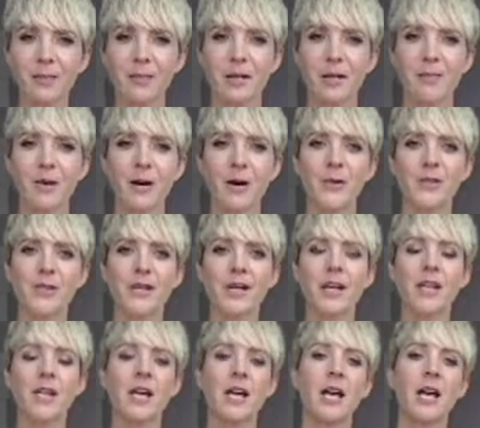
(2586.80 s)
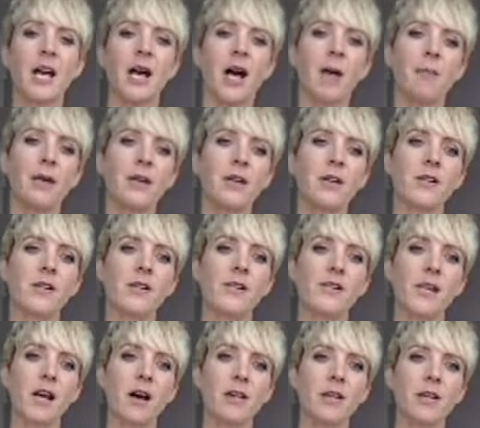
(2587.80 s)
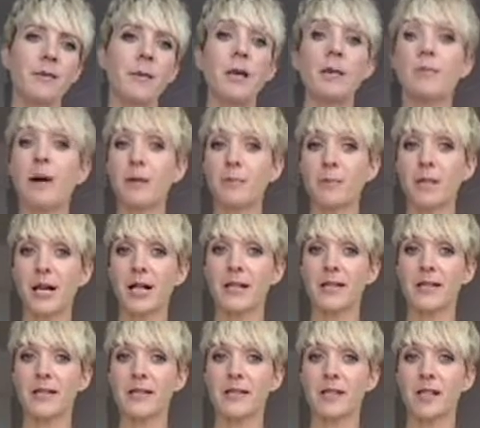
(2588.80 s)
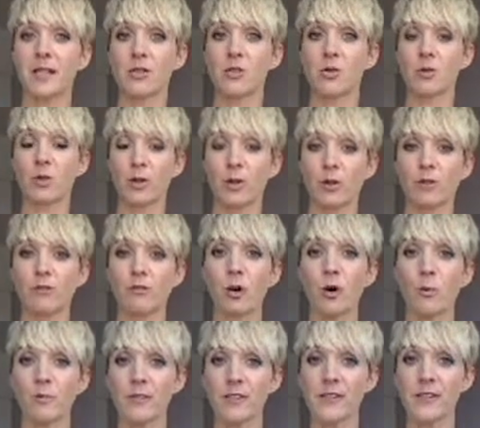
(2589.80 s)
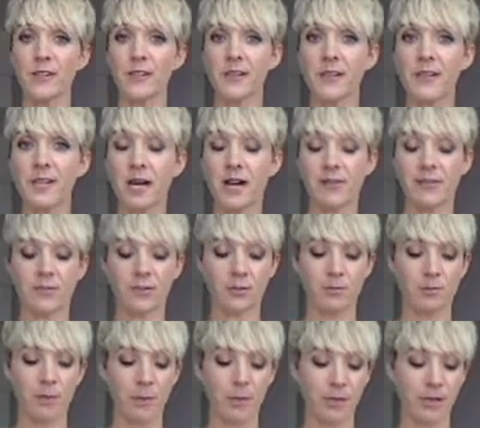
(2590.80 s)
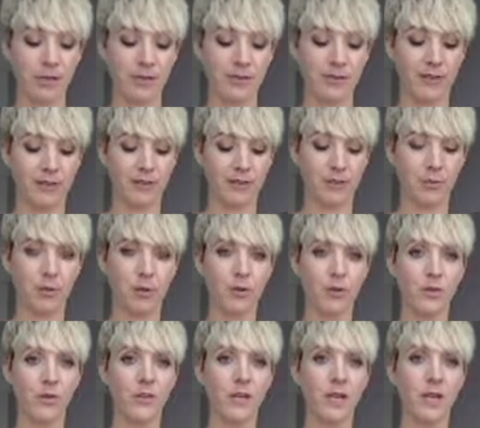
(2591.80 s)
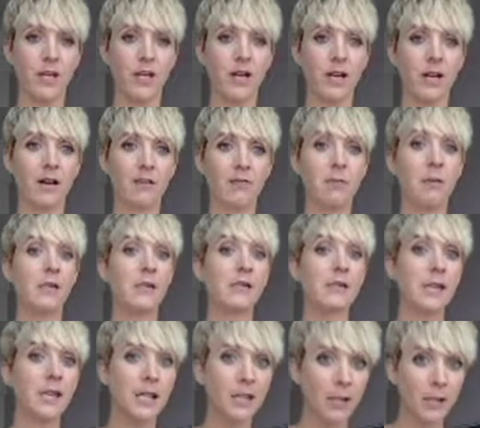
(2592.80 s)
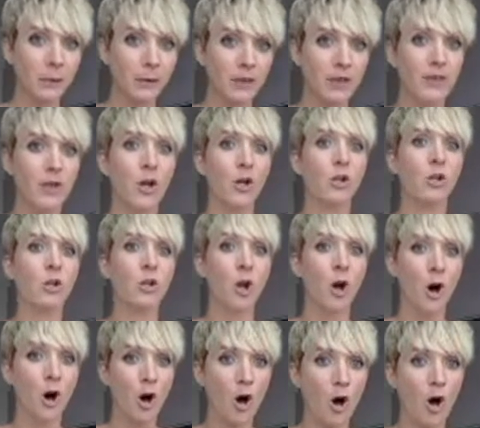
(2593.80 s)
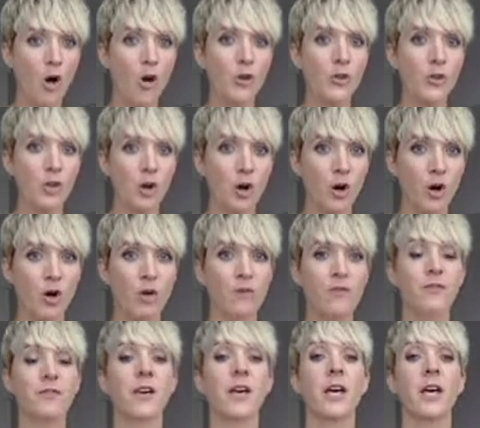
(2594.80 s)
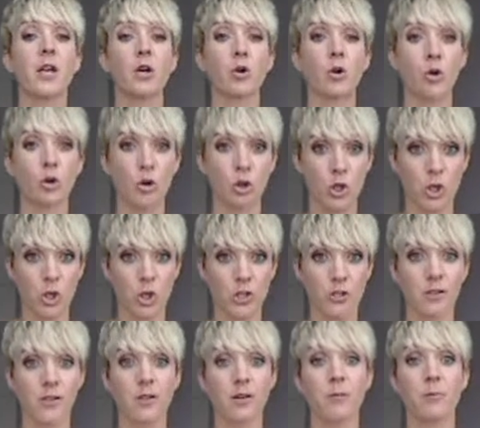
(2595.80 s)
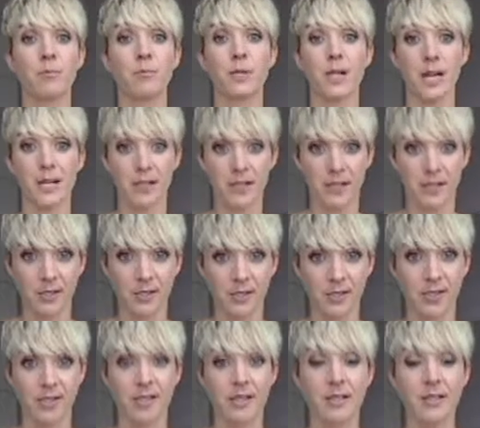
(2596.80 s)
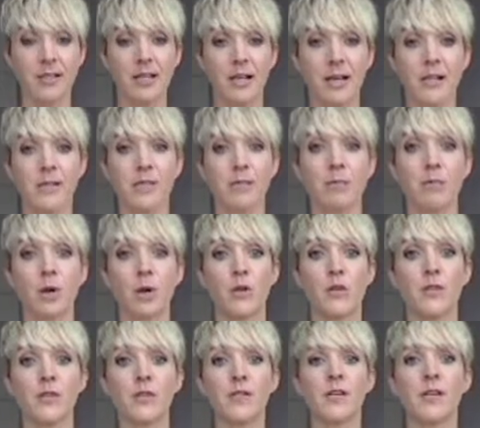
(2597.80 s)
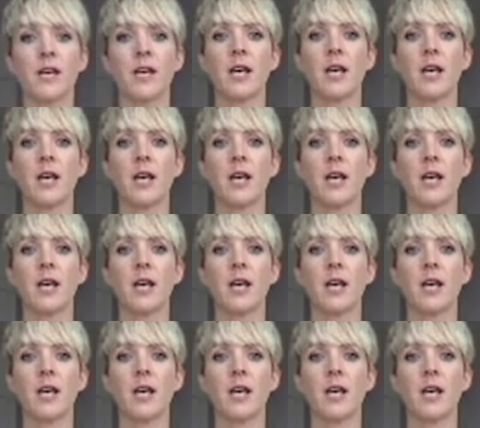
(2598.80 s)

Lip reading: bit about that? Because I mean, in my practice, I do a lot of home visits after people have given birth, and I've been dealing with a lot of engorged breasts in the last months.